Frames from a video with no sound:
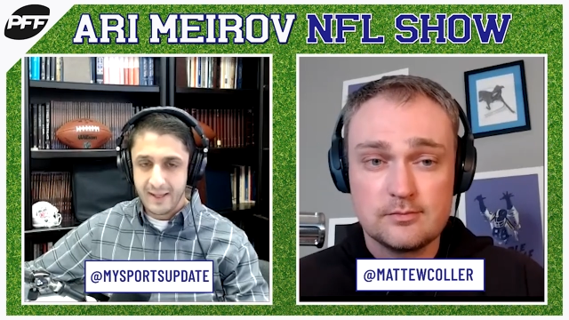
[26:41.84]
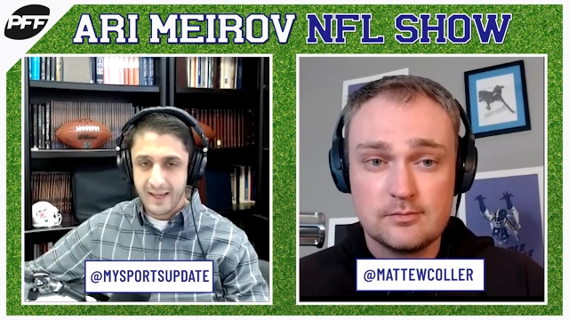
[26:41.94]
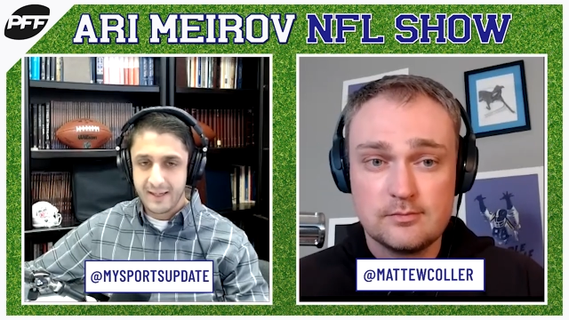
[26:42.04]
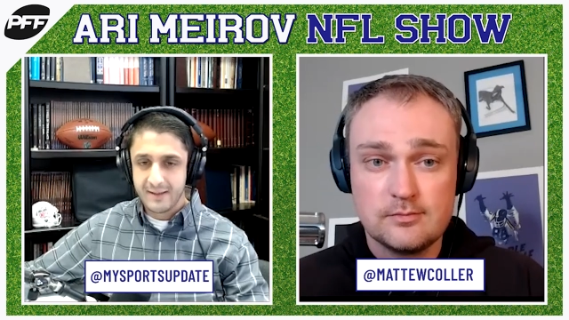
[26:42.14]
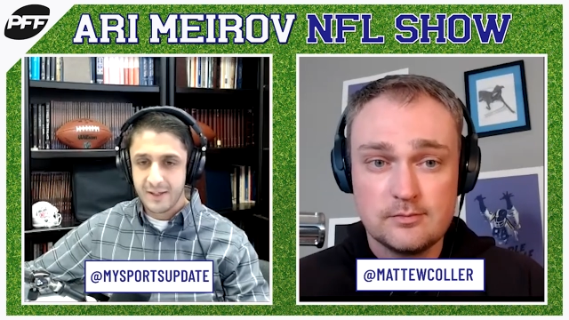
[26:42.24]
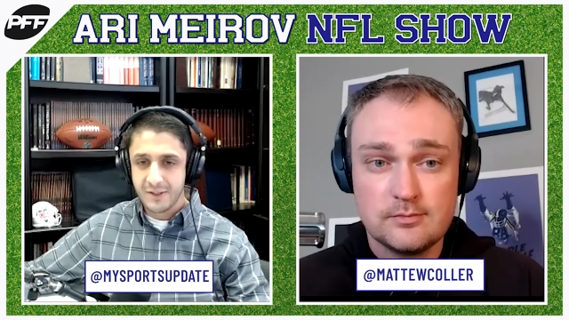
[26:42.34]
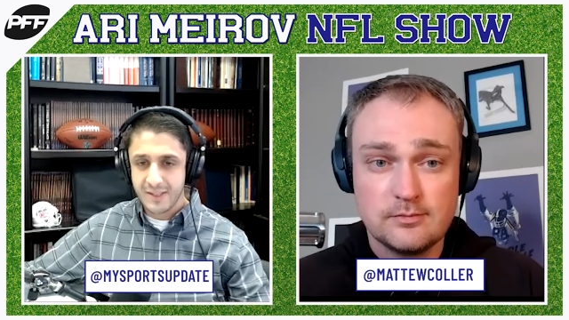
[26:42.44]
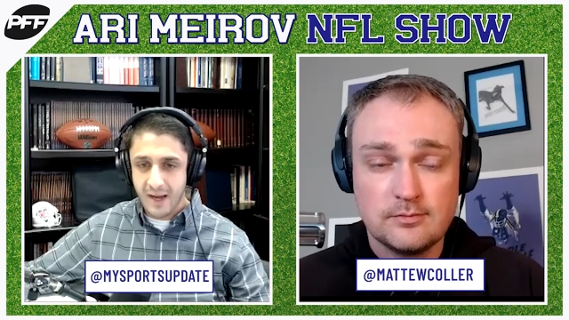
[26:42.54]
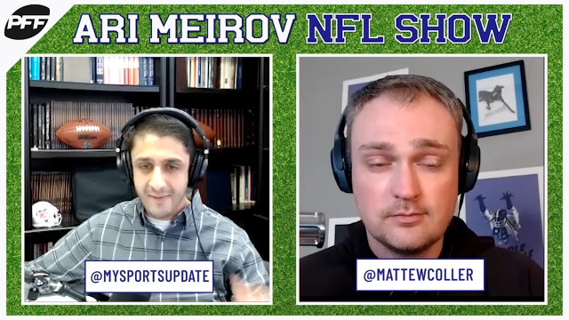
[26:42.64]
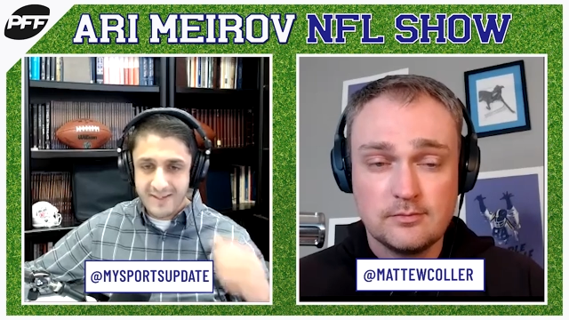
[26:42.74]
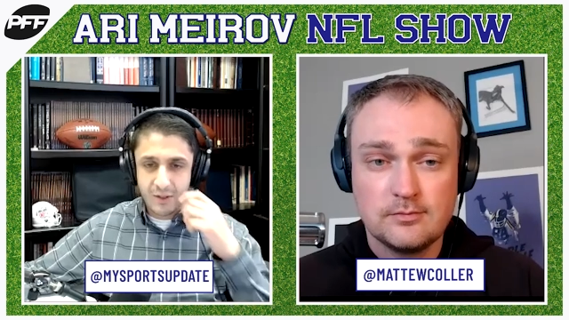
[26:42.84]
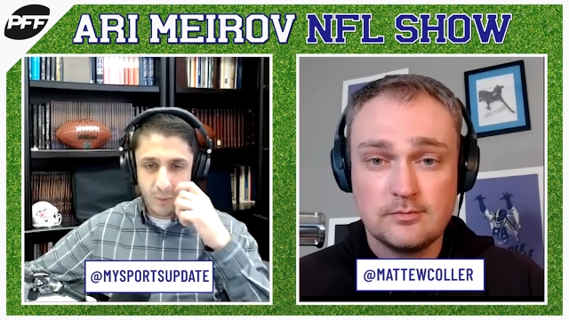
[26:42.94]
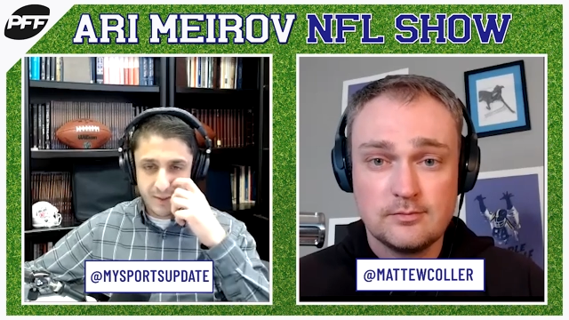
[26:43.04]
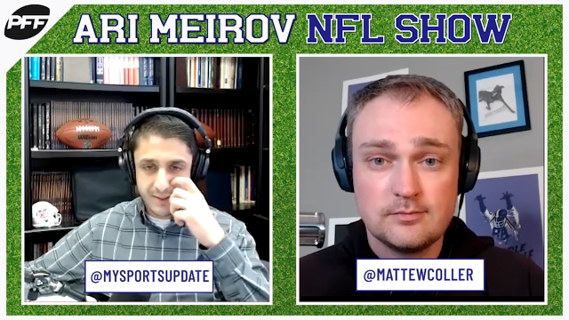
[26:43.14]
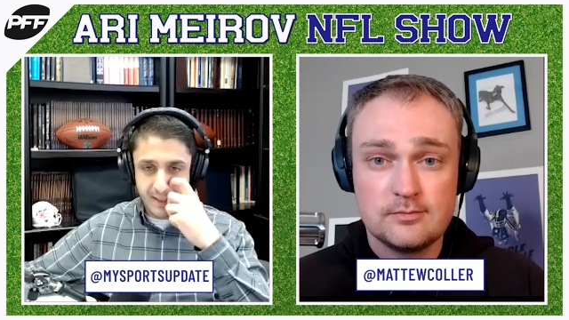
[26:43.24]
Speaker 1: like there's obviously the
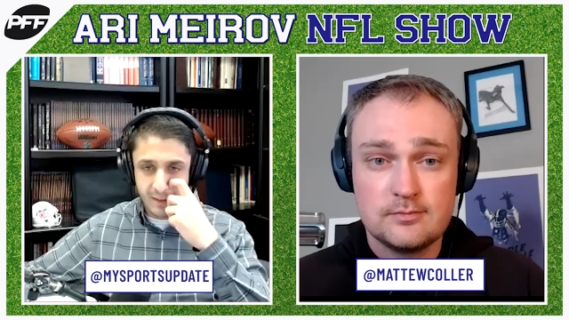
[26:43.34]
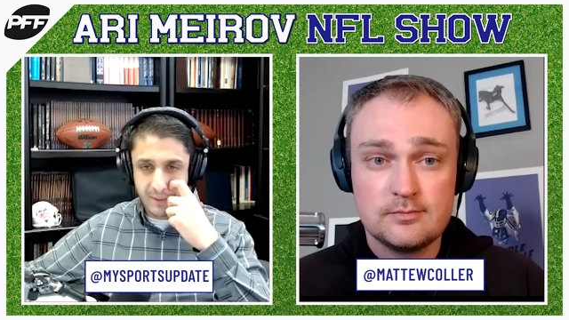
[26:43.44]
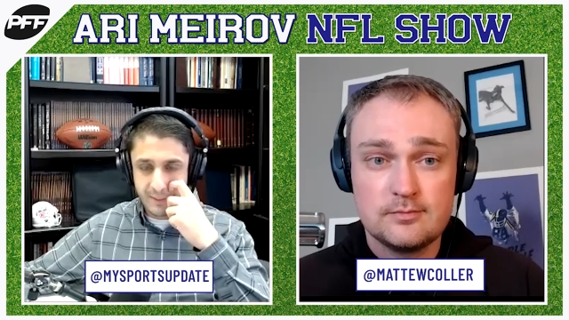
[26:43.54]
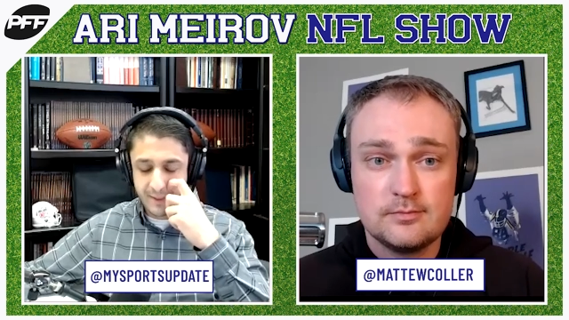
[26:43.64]
Wilson element,